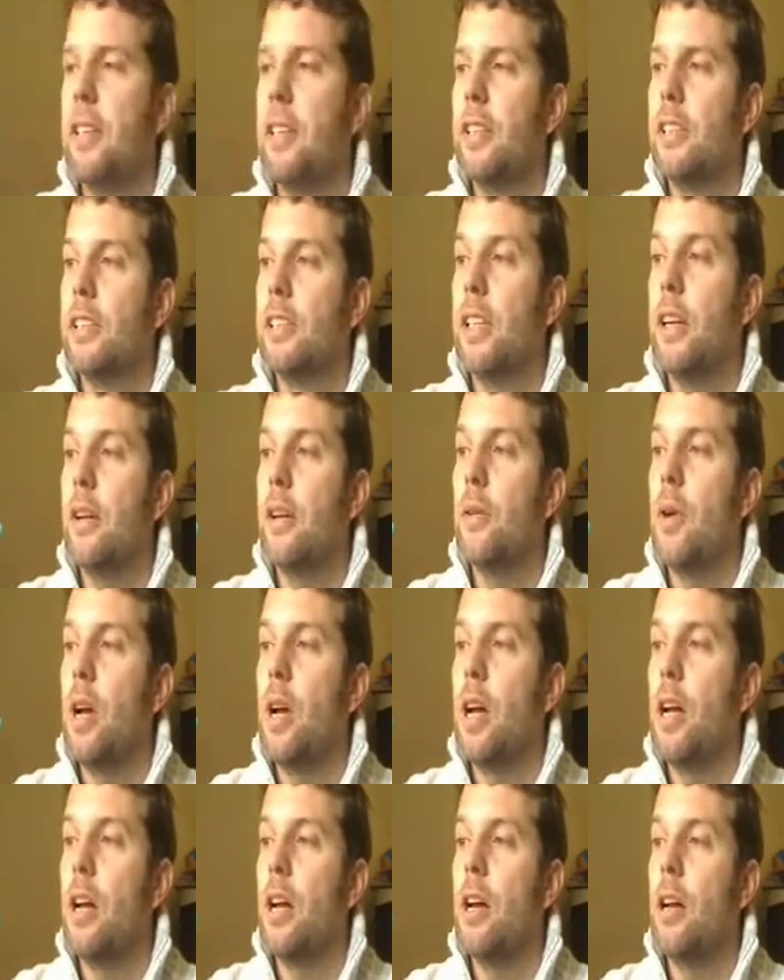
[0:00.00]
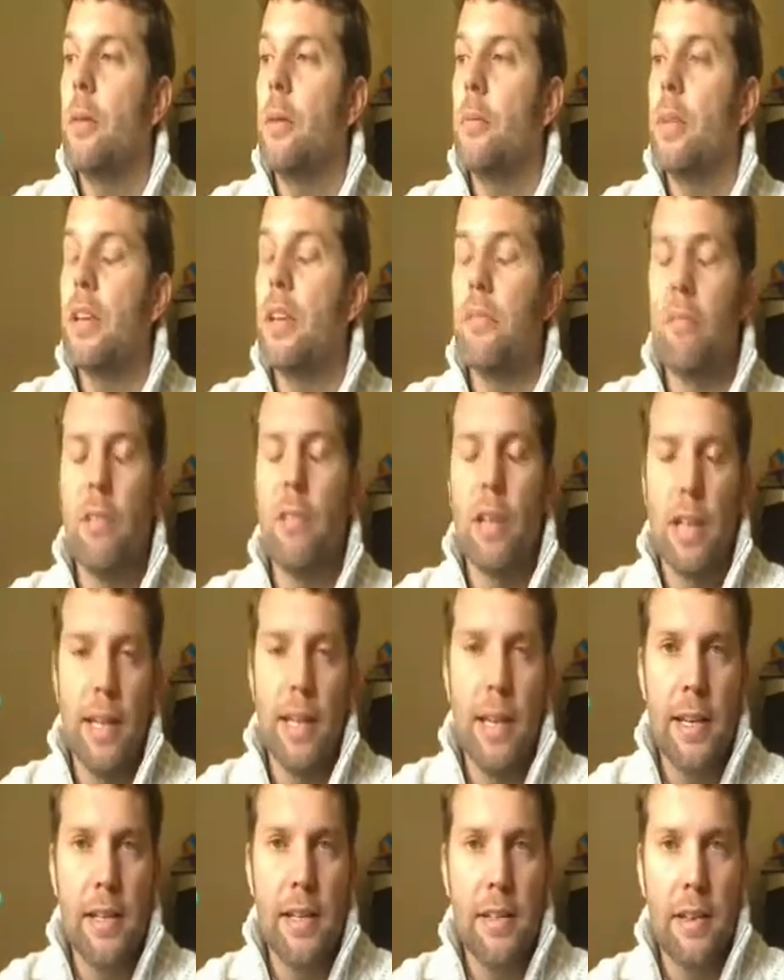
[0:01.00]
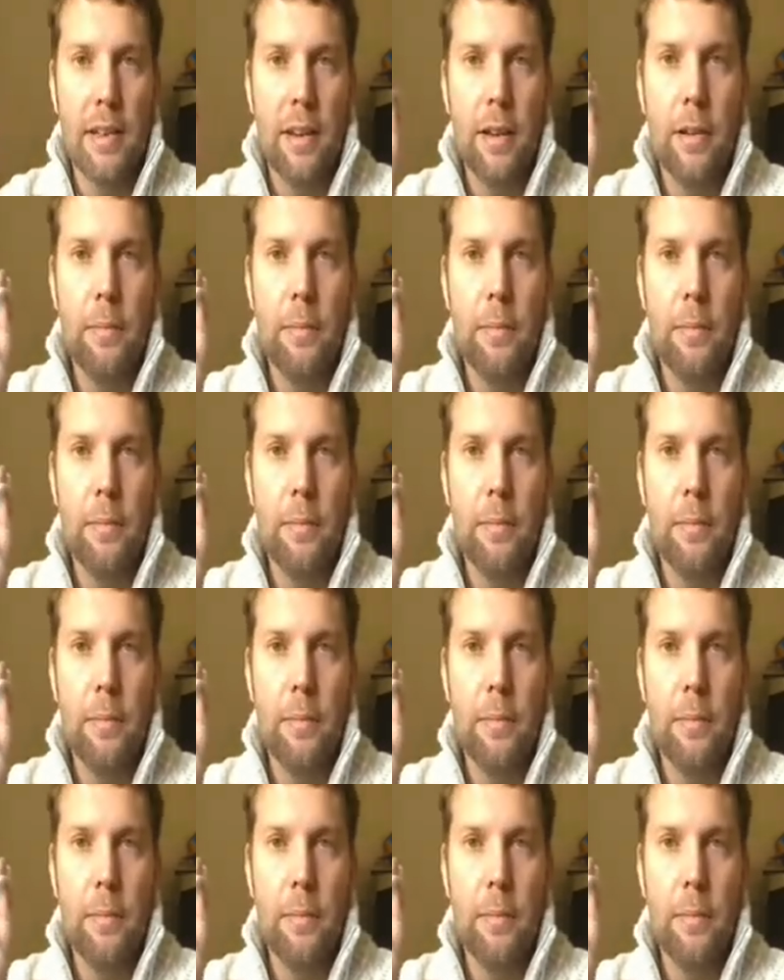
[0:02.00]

So it really is